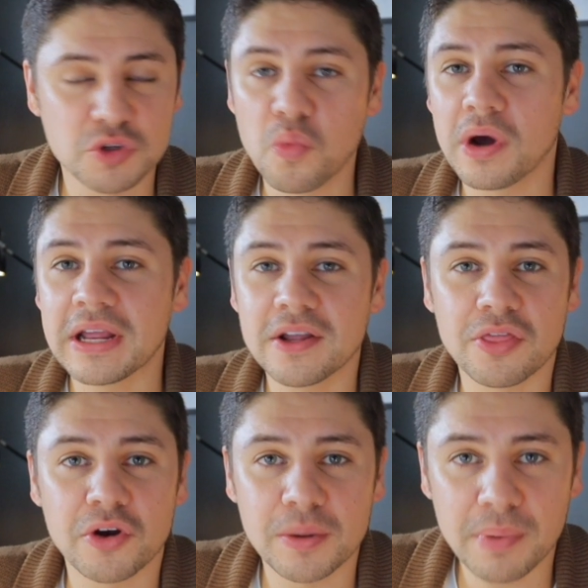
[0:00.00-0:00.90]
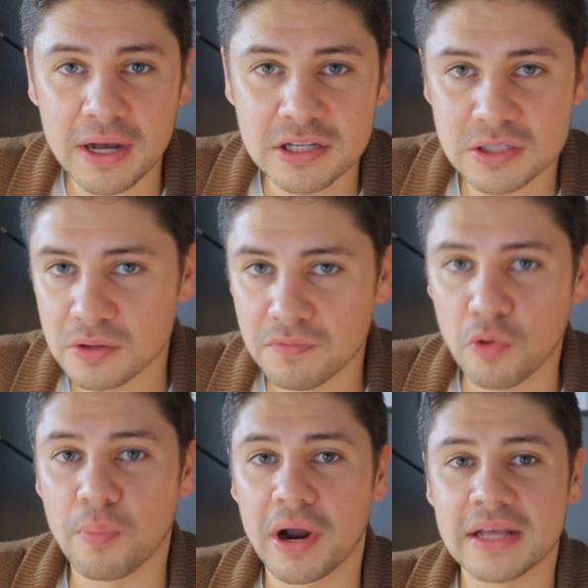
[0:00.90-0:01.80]
20 to 30 bucks,
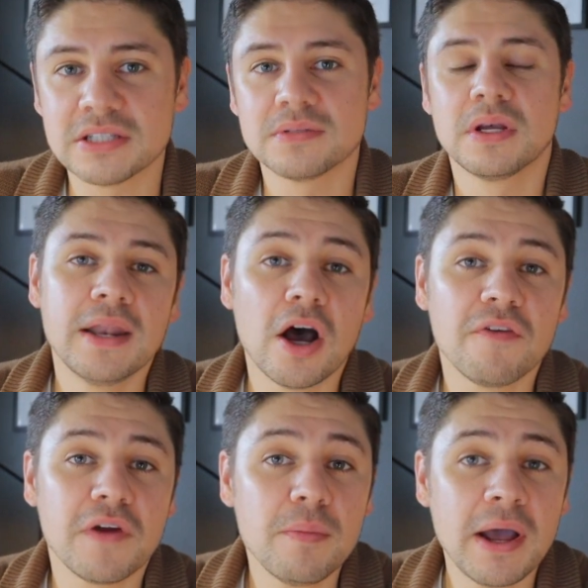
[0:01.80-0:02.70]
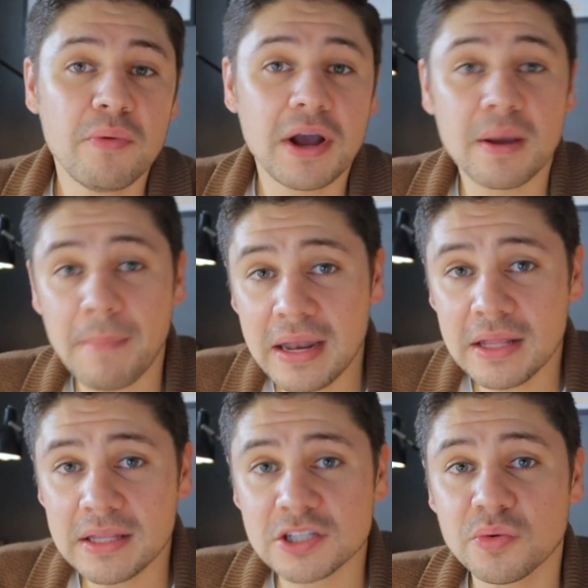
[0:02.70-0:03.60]
full price. Now, a friend of mine
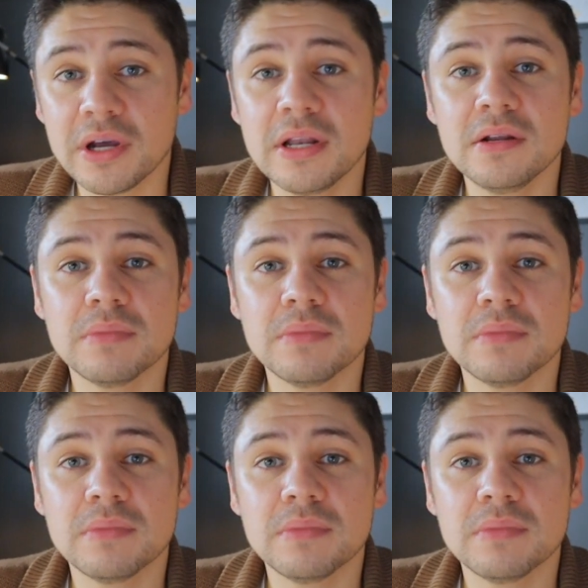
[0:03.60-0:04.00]
recommended this one,